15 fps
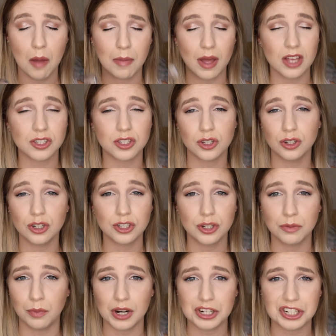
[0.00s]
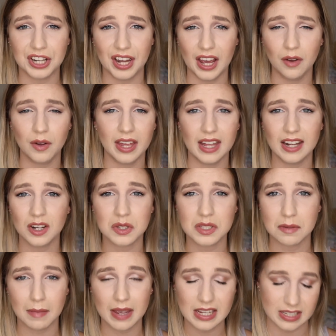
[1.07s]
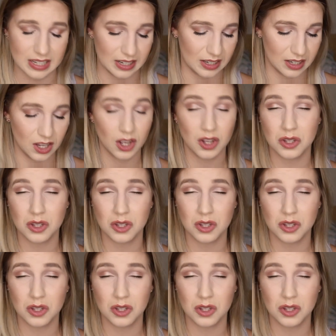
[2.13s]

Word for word: But as soon as you brush it out, it looks amazing.